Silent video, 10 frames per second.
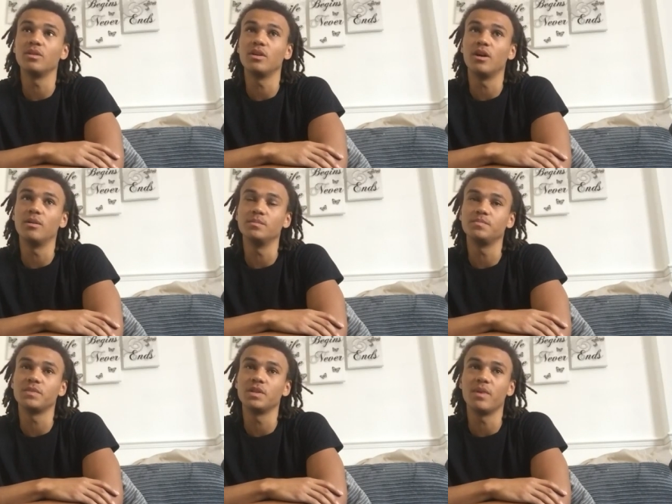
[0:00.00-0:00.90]
in
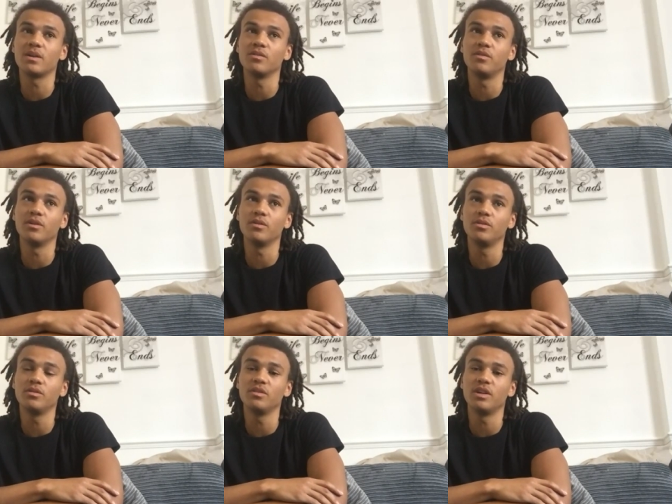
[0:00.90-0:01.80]
Macclesfield,
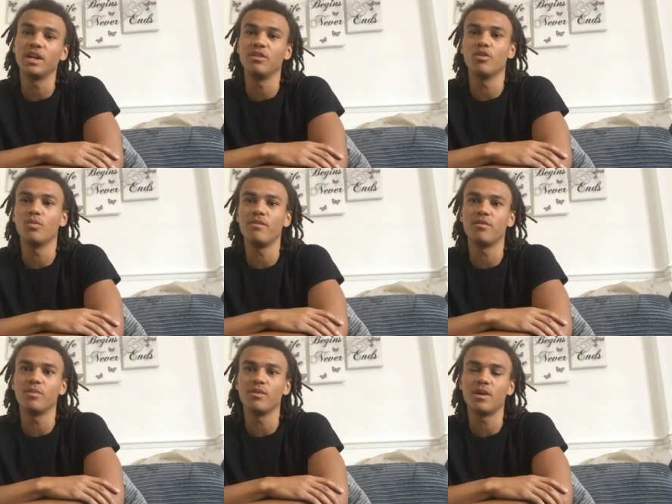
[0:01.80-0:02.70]
and you're away
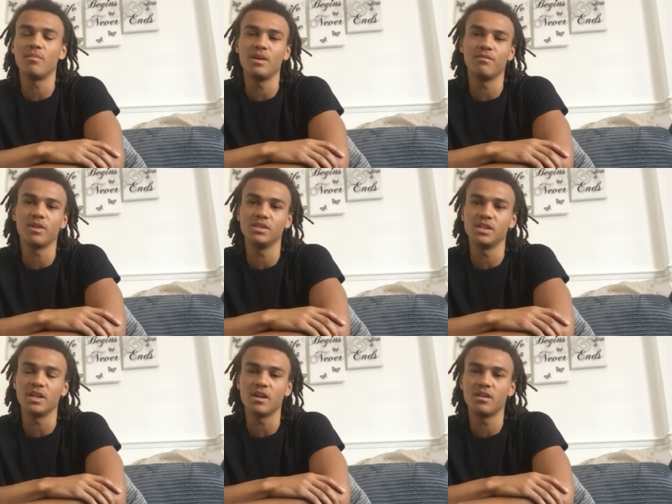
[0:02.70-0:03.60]
from your family and friends in
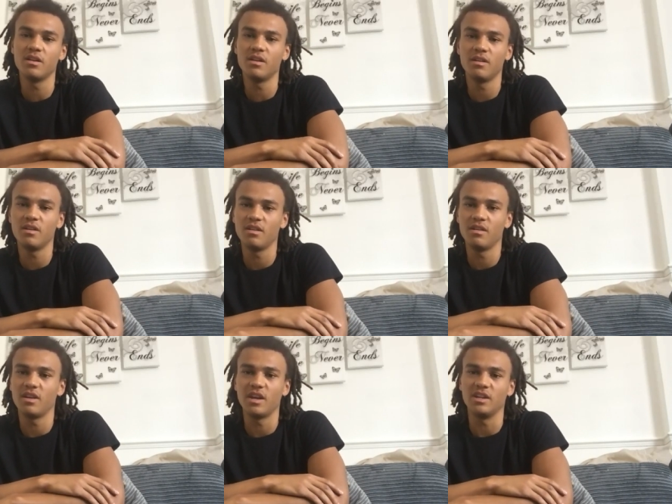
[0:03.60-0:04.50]
that,
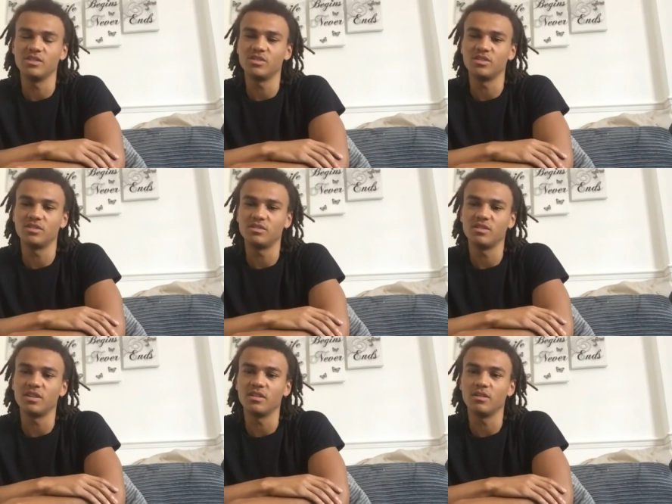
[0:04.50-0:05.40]
and it's just,
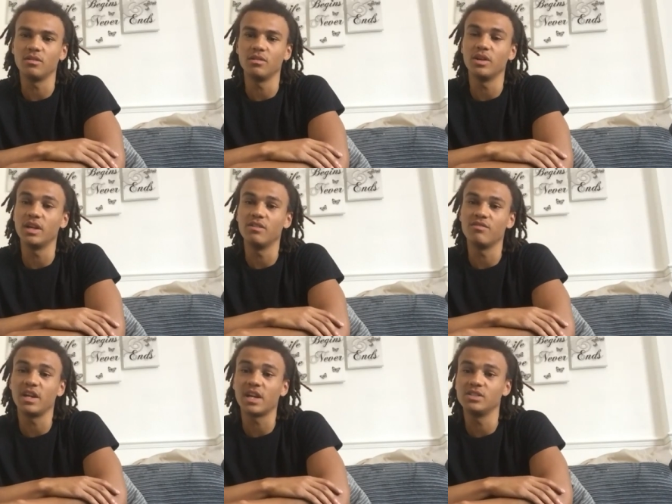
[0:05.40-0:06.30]
I don't know, you're in the
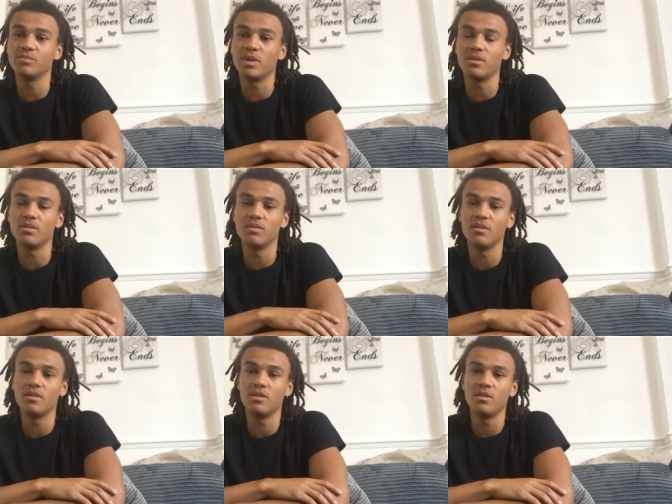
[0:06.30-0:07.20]
relegation battle.
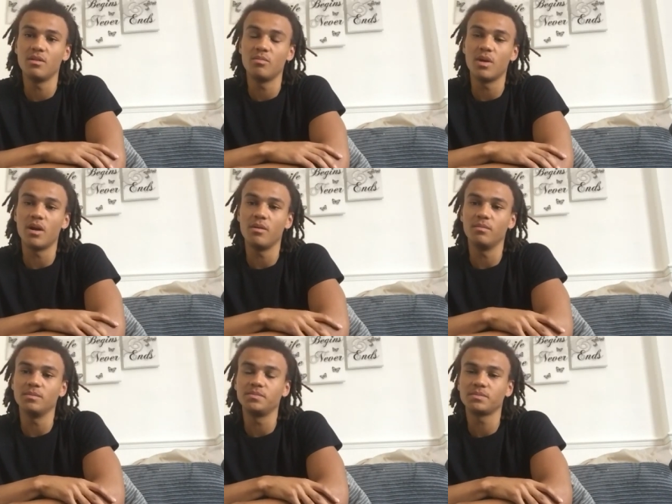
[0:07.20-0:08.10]
But
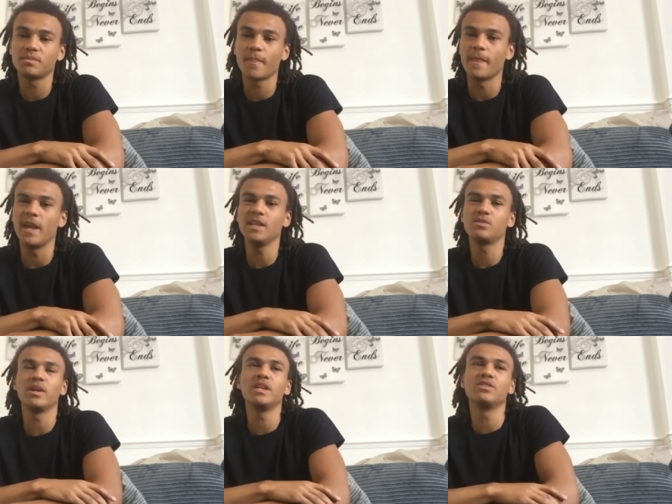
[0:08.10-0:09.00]
it is
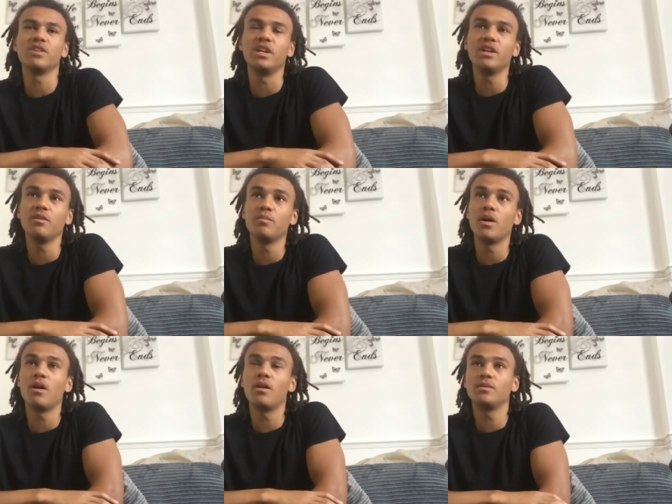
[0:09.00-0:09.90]
what it is really.
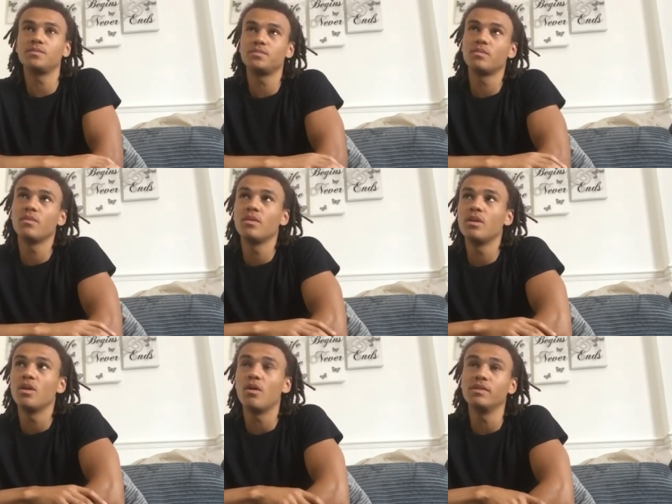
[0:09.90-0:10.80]
But
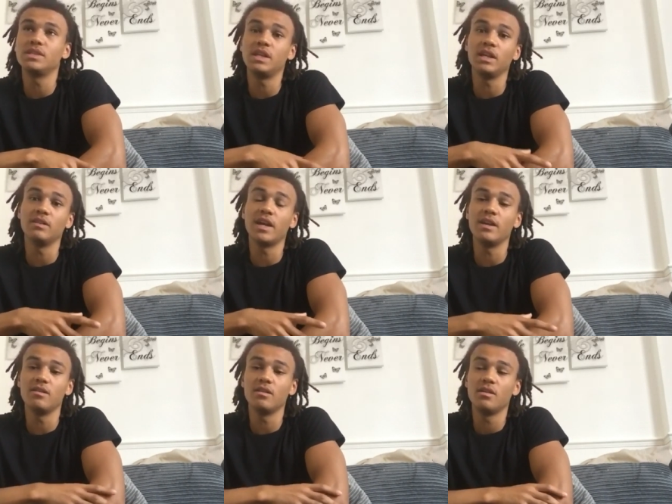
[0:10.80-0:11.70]
obviously
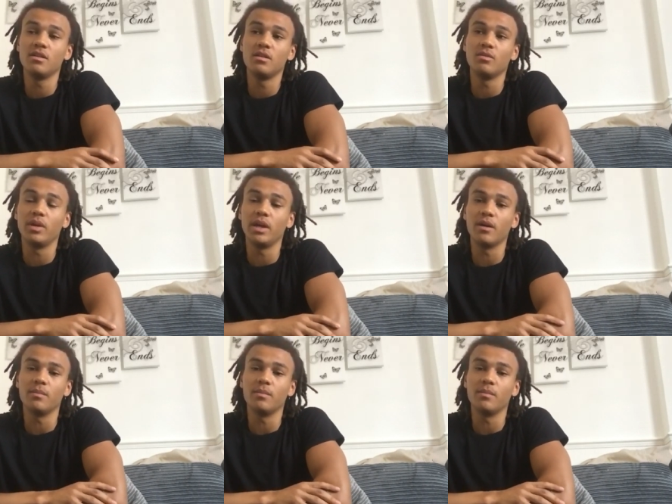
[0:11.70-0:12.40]
then we